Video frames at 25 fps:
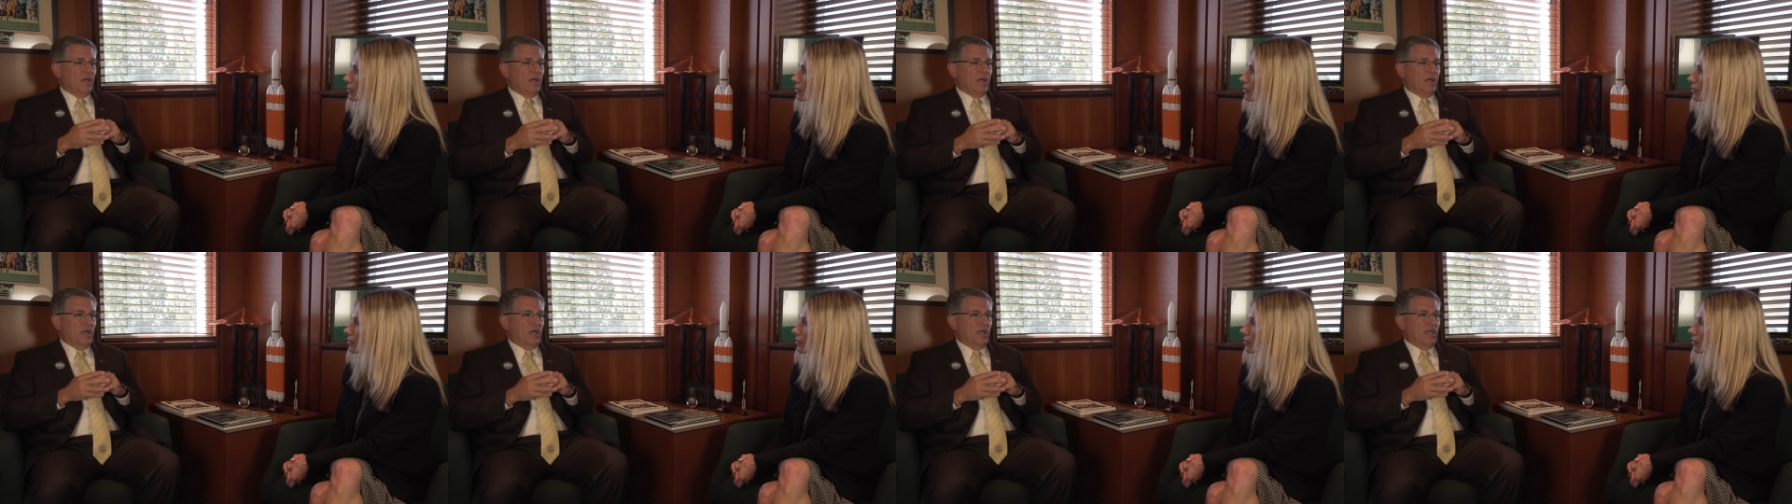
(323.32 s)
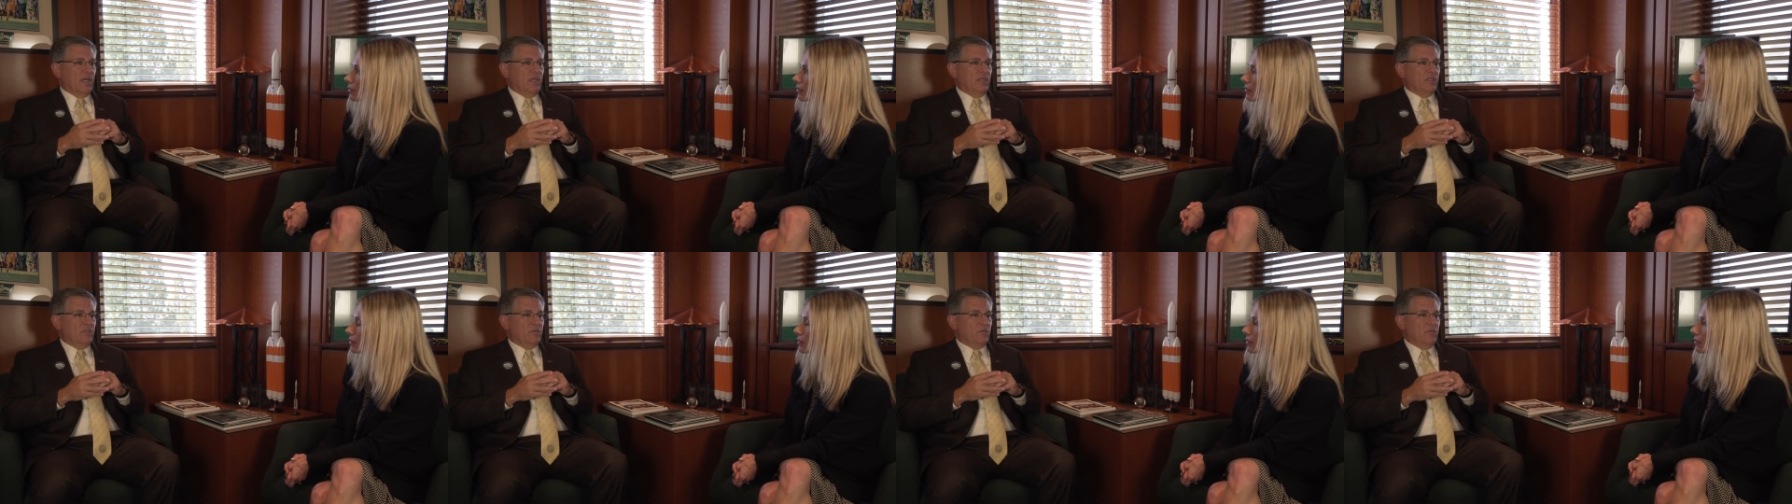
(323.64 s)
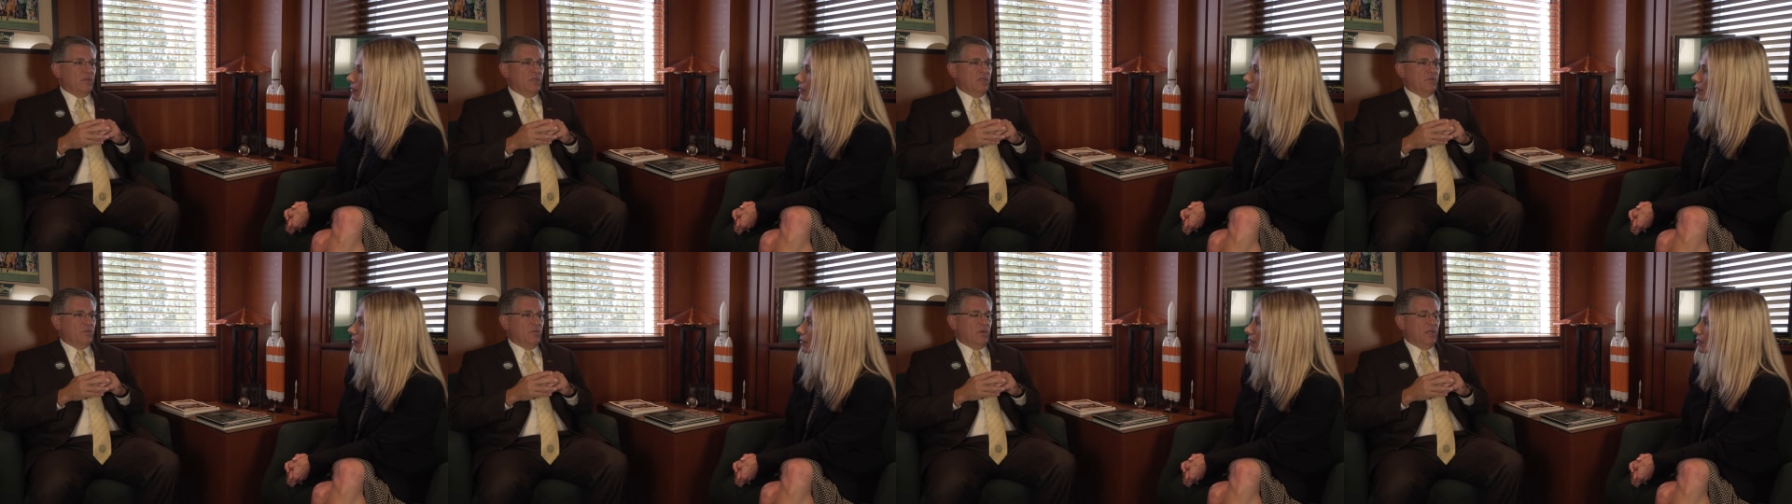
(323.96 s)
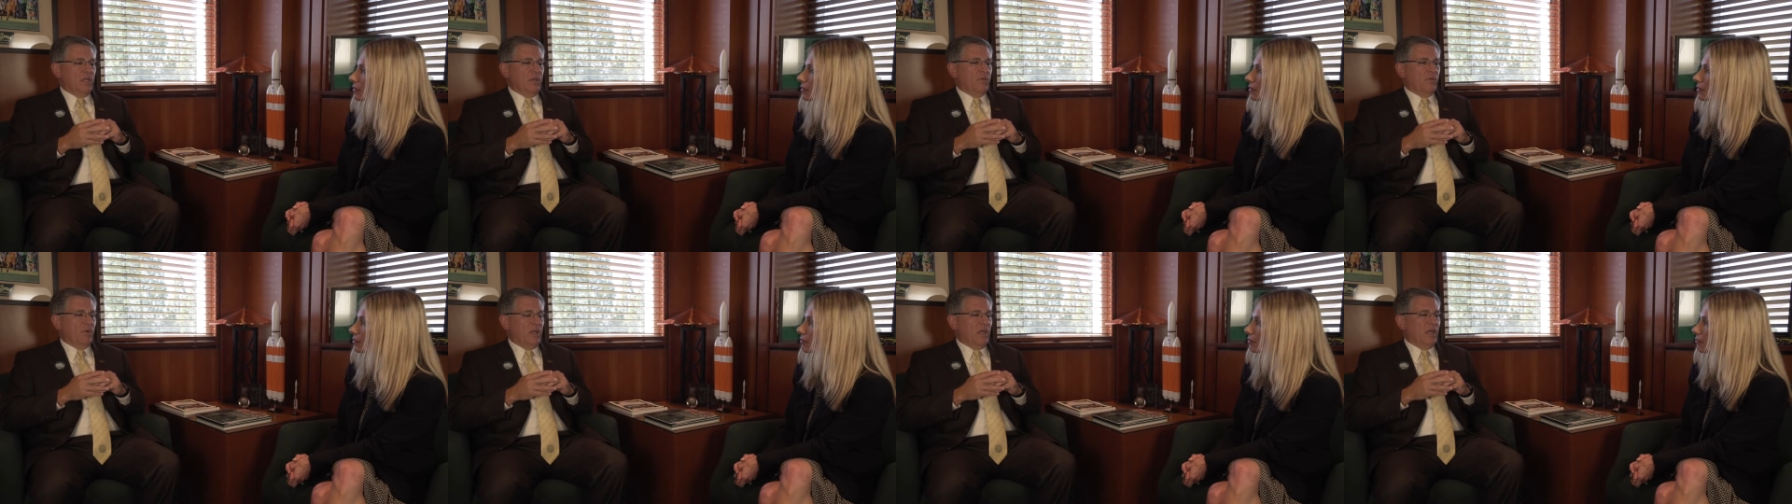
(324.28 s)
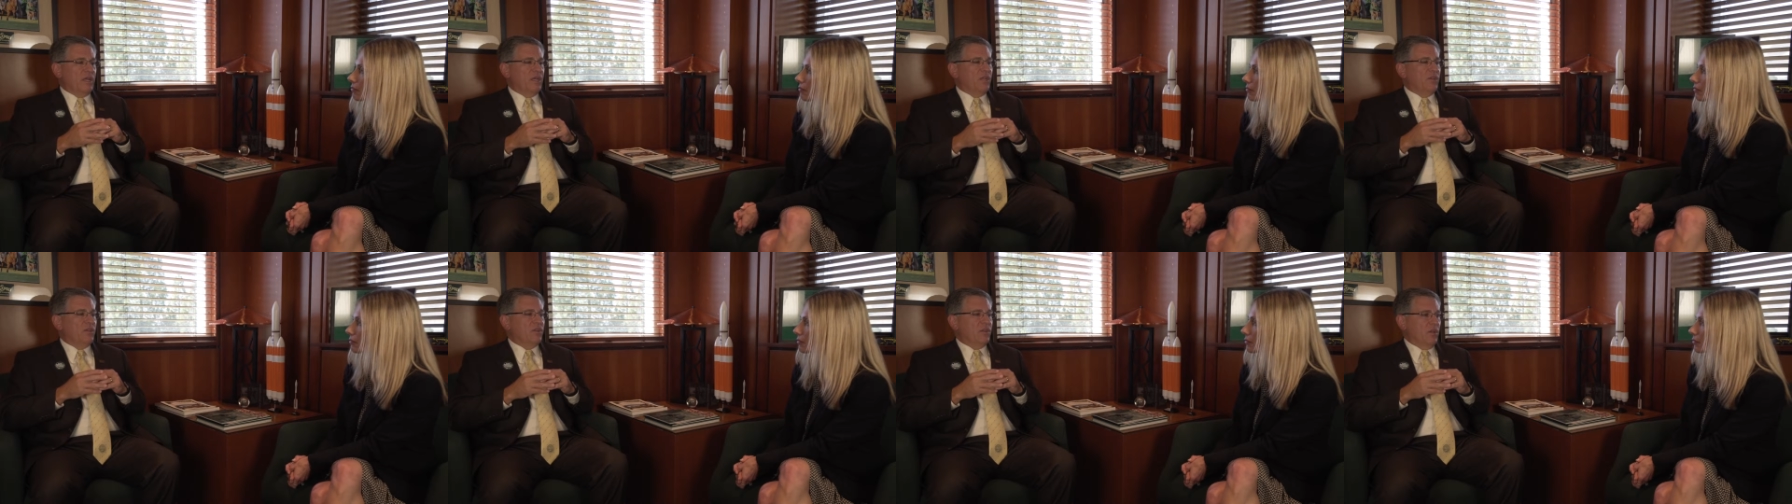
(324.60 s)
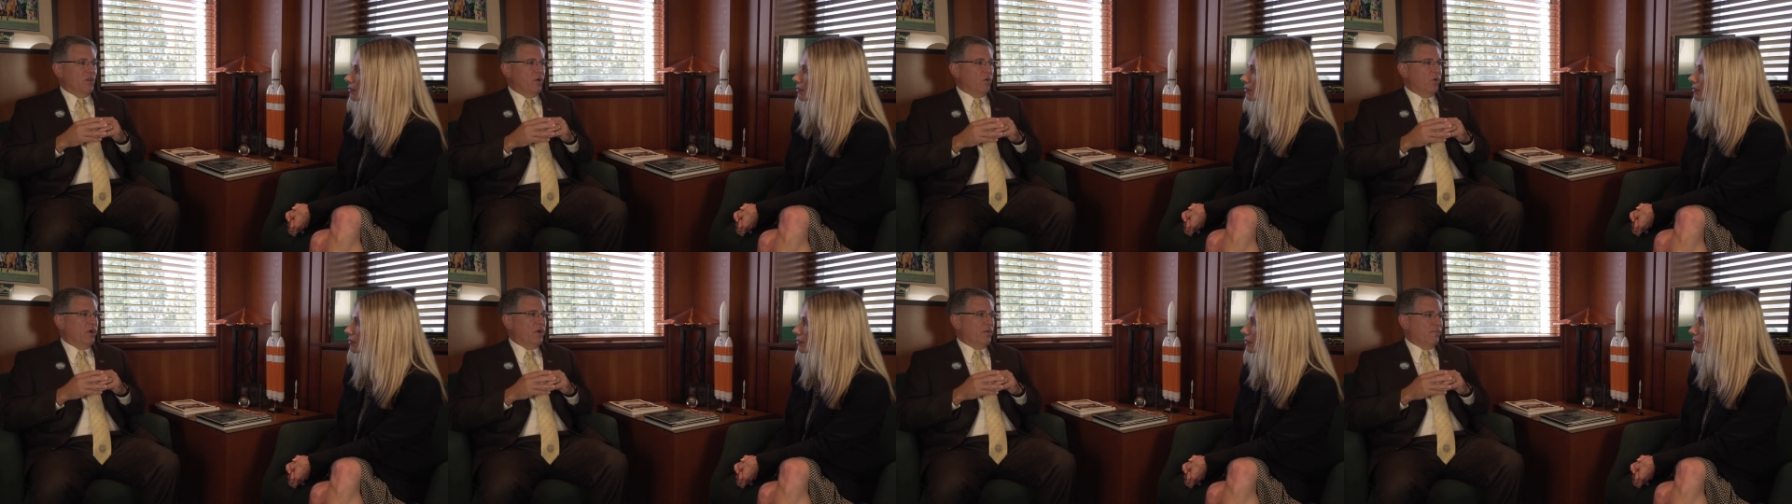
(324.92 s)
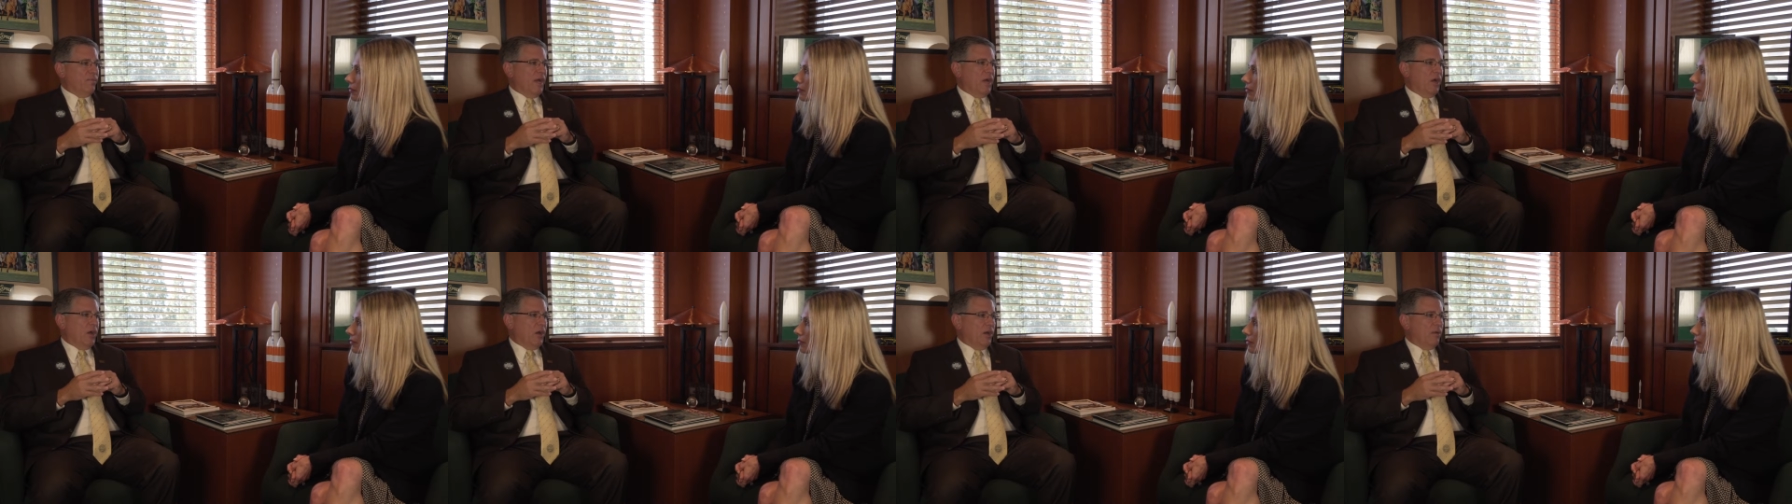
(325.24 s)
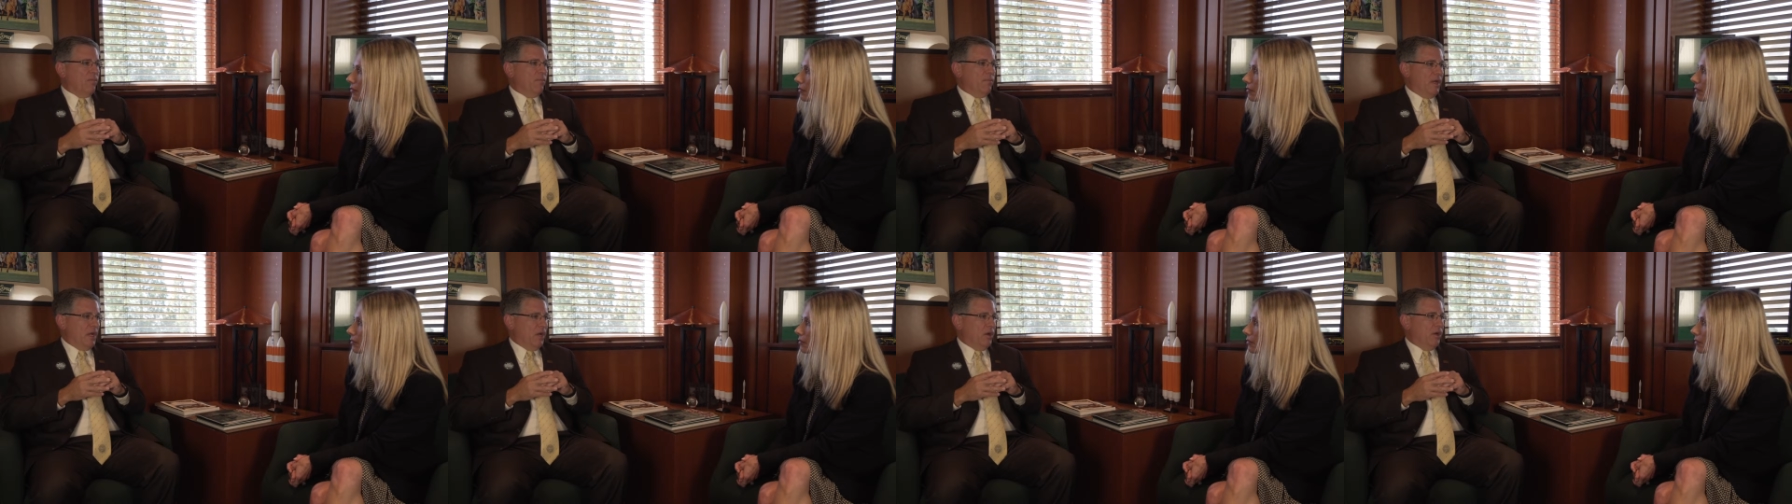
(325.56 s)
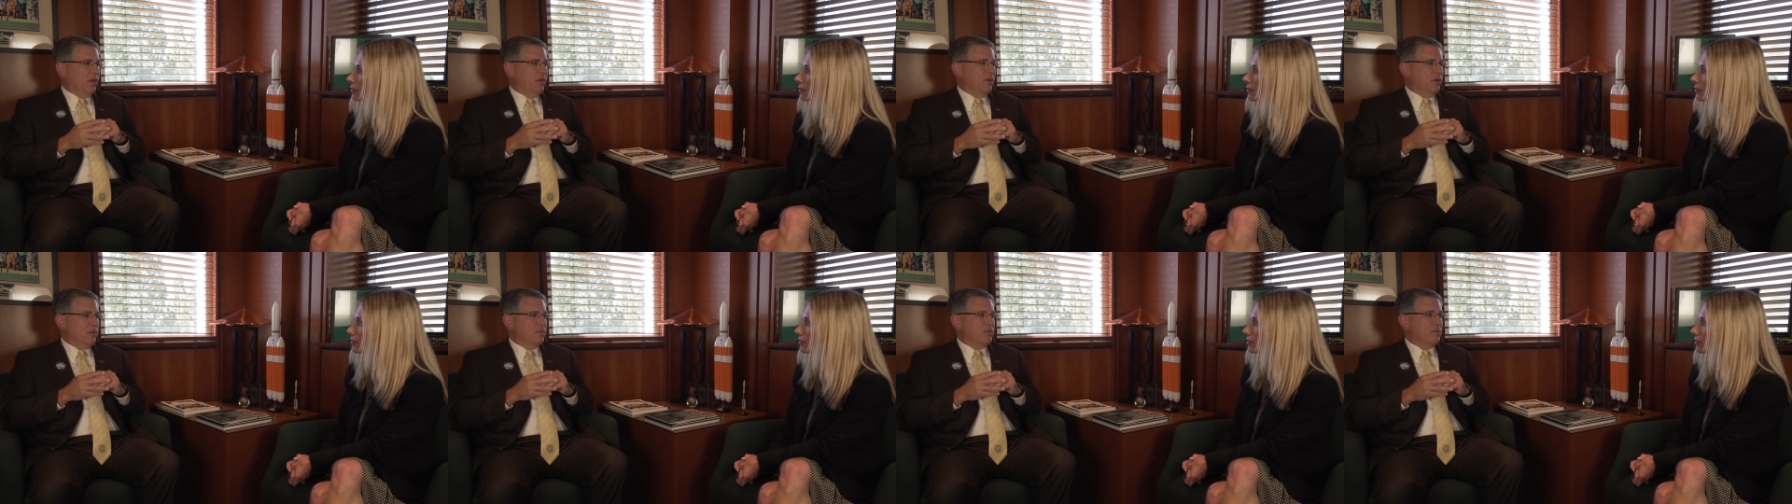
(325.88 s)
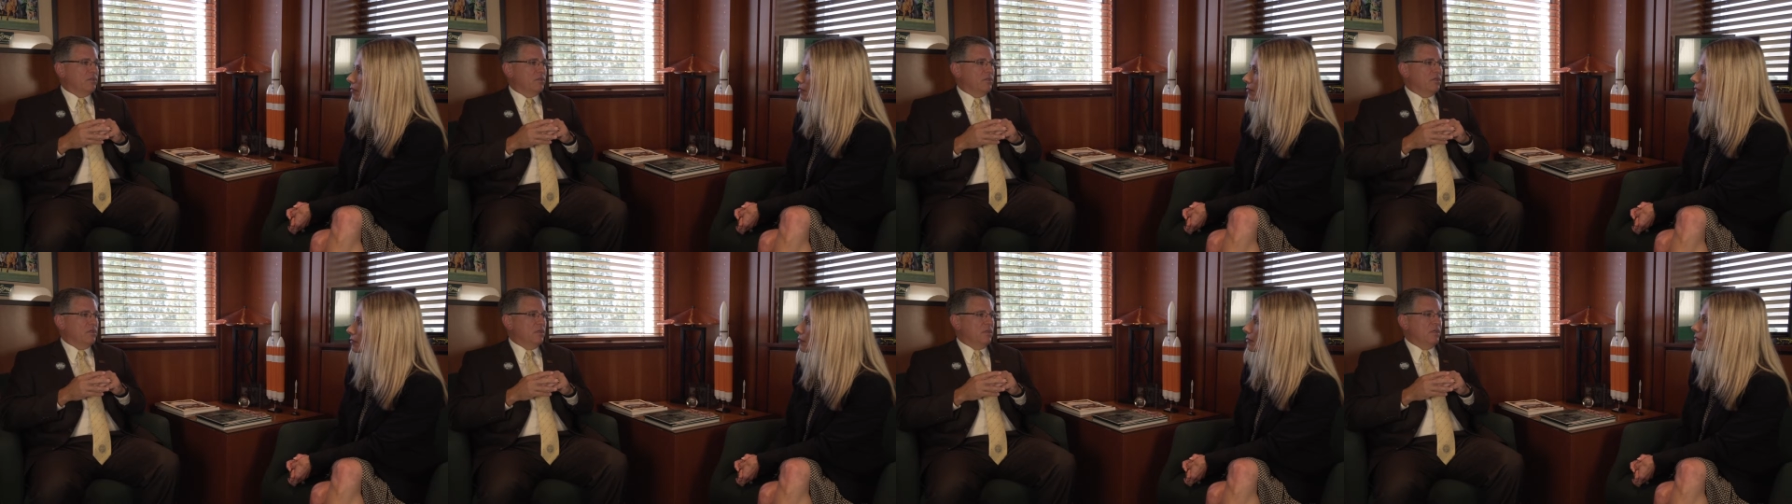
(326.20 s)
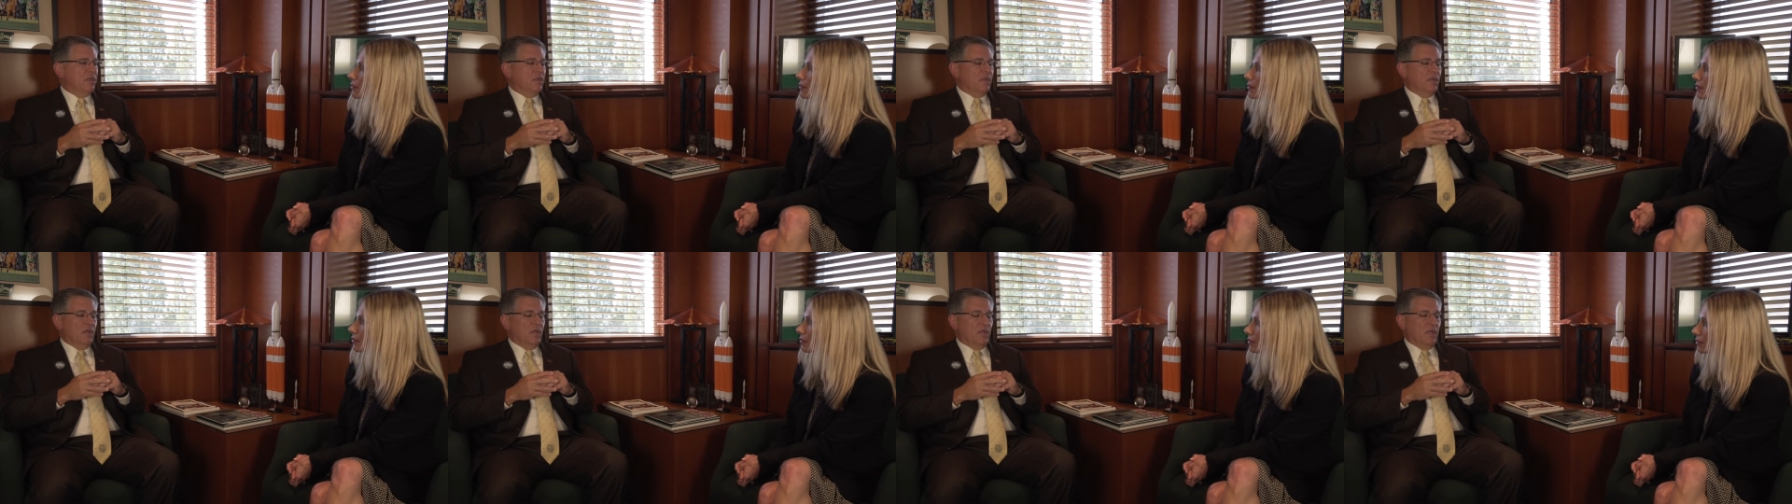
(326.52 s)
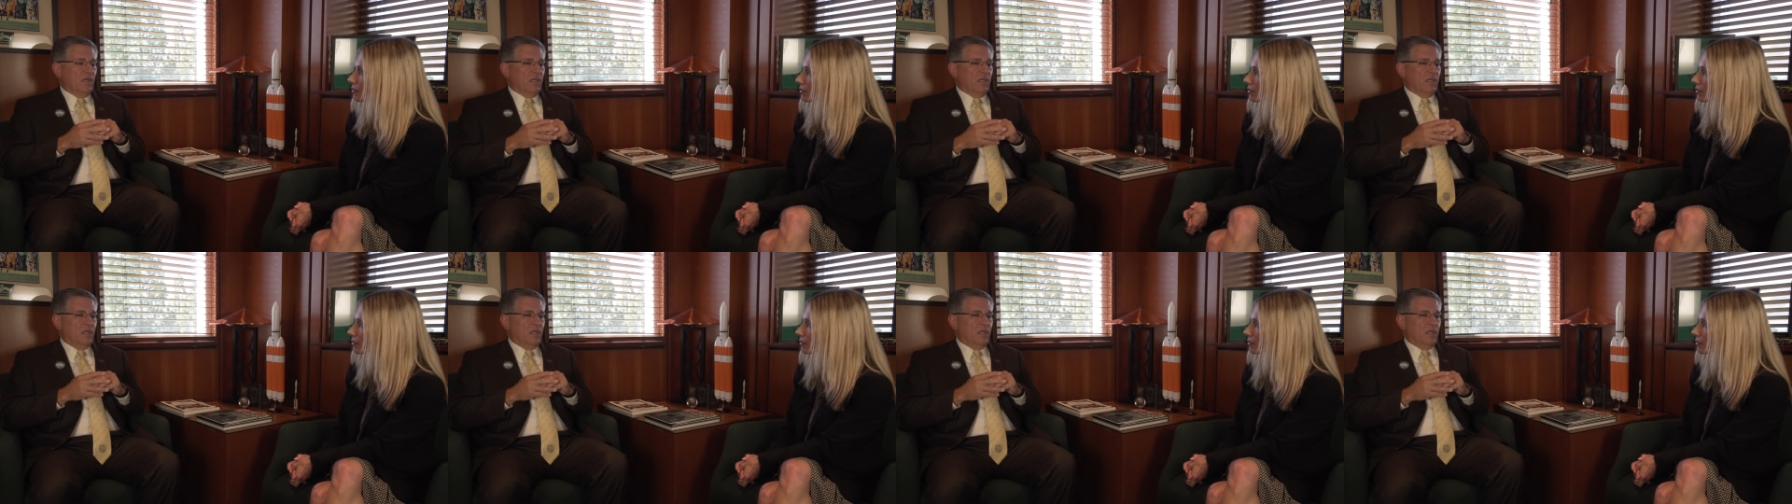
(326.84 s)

uh, is, is really related to lowering bar barriers. Mm.